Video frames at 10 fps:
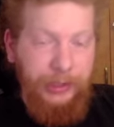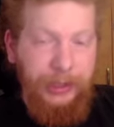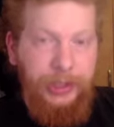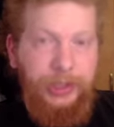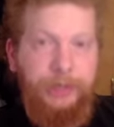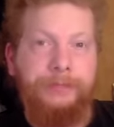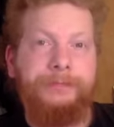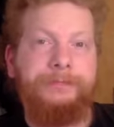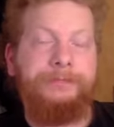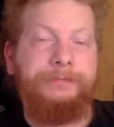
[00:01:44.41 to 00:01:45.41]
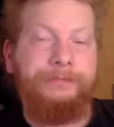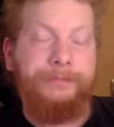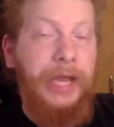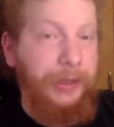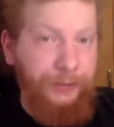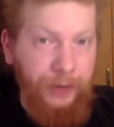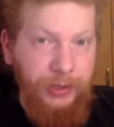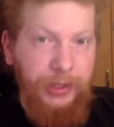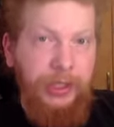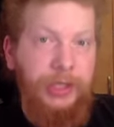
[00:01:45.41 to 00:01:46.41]
election and the
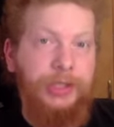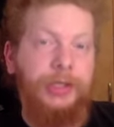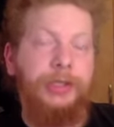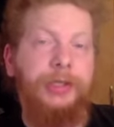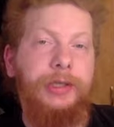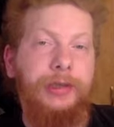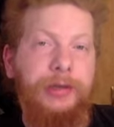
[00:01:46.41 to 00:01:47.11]
first election.